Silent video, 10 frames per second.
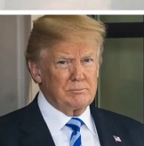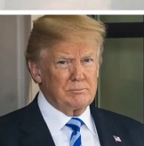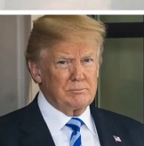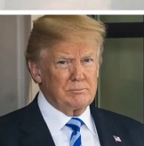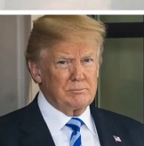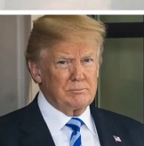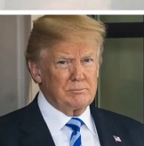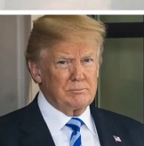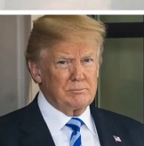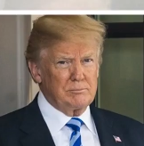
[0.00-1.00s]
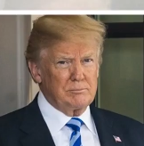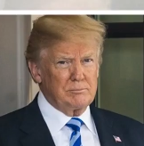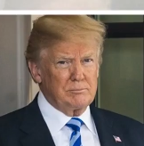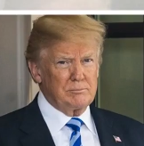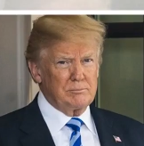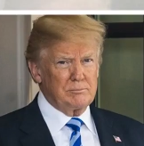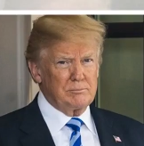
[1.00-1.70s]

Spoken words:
Nobody speaks.